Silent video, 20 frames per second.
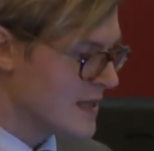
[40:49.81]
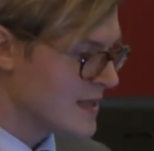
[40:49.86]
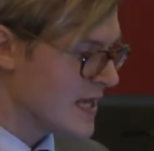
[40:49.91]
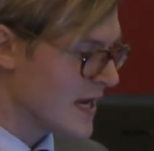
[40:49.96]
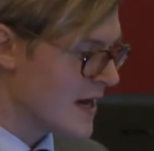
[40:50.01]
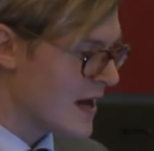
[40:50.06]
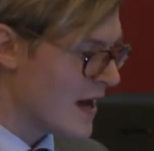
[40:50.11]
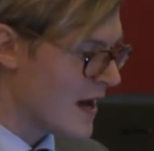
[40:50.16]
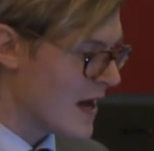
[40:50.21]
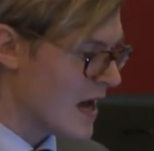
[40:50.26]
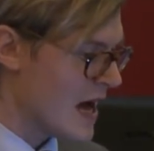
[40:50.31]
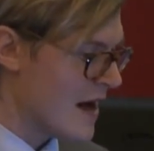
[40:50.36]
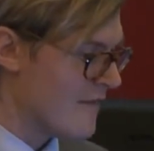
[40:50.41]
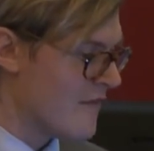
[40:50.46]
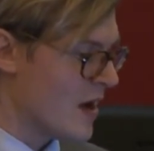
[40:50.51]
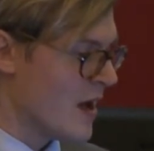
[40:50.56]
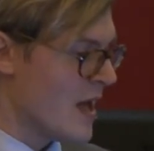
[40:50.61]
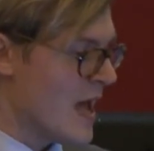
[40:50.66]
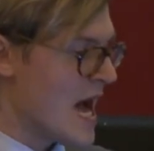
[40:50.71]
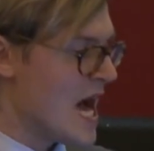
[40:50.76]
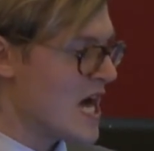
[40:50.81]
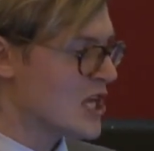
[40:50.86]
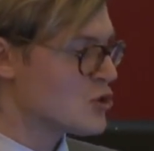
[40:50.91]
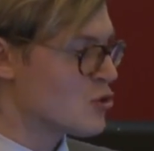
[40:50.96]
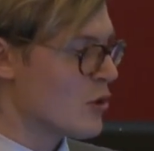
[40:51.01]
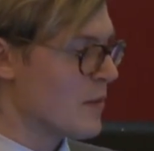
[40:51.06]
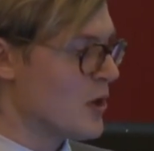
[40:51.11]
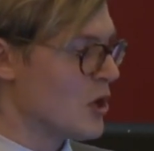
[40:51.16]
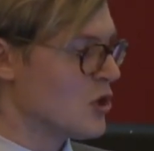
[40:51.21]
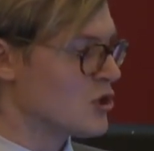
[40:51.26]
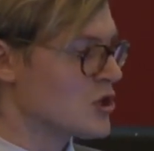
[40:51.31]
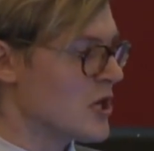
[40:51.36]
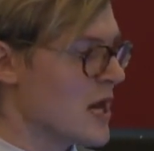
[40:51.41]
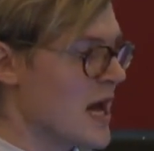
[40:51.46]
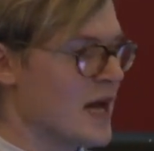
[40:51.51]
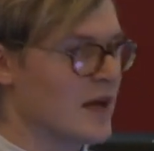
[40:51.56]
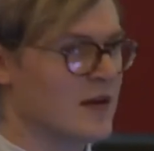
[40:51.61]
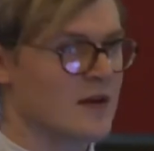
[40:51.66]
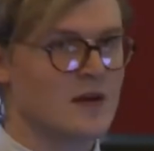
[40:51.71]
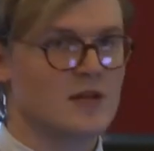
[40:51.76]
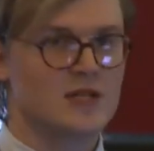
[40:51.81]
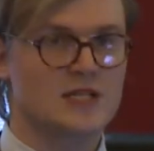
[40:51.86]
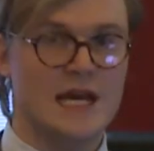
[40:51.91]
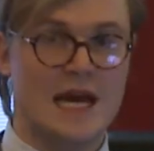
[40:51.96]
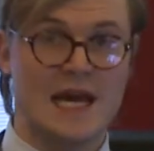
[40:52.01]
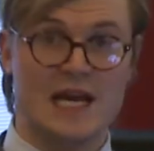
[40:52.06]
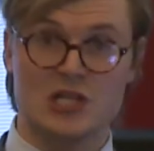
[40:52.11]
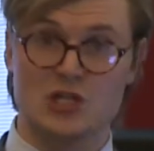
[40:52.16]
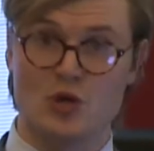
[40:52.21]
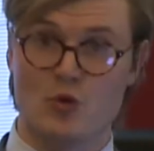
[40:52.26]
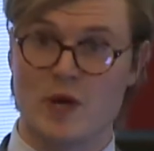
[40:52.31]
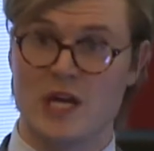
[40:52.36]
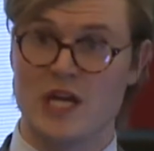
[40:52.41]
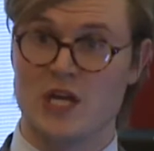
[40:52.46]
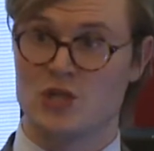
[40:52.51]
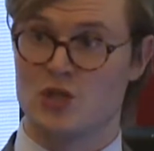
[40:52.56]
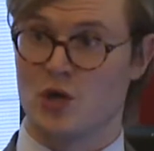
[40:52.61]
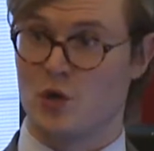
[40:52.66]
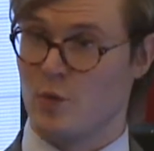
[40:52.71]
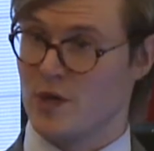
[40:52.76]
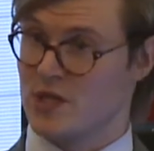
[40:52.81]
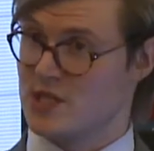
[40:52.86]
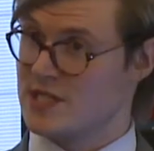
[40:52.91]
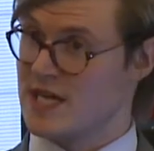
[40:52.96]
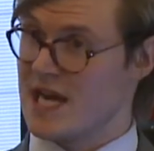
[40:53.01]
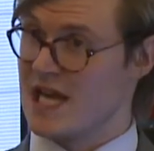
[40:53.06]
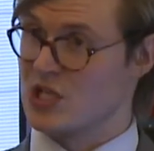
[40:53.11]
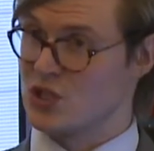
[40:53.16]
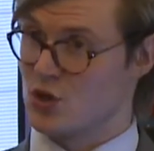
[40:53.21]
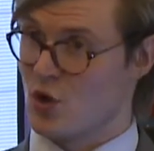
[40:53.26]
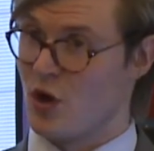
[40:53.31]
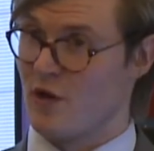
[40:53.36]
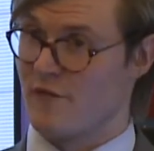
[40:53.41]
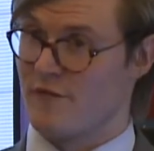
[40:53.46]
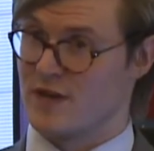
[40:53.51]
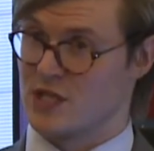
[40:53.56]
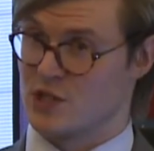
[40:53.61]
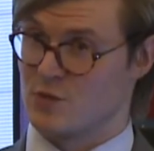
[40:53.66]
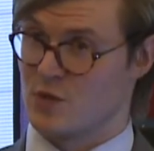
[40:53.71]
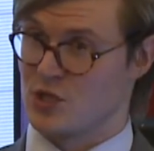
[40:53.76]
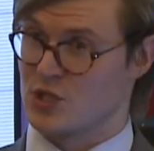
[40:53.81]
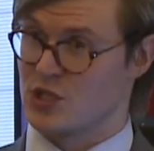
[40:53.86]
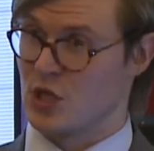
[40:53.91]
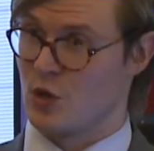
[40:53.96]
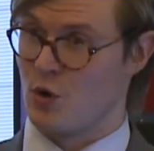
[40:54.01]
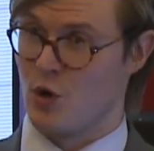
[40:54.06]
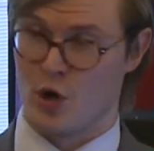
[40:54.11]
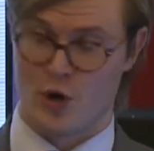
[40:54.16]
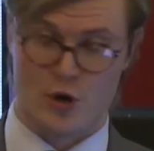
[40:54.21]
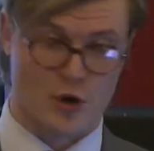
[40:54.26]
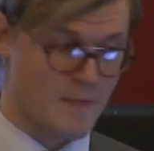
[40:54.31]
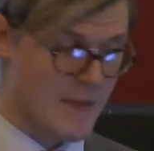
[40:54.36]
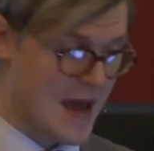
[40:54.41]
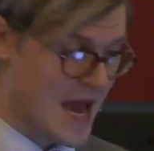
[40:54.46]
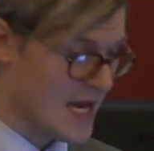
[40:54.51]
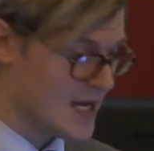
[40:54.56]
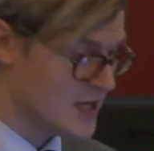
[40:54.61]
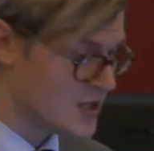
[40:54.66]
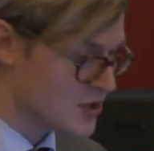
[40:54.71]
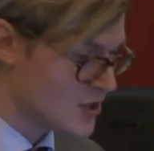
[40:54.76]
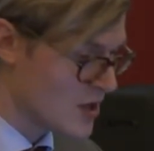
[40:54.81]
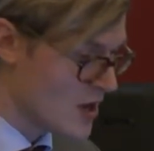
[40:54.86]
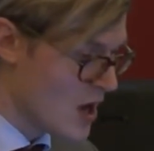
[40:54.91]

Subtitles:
Then I have attributes like sales region, which sales office was the order made.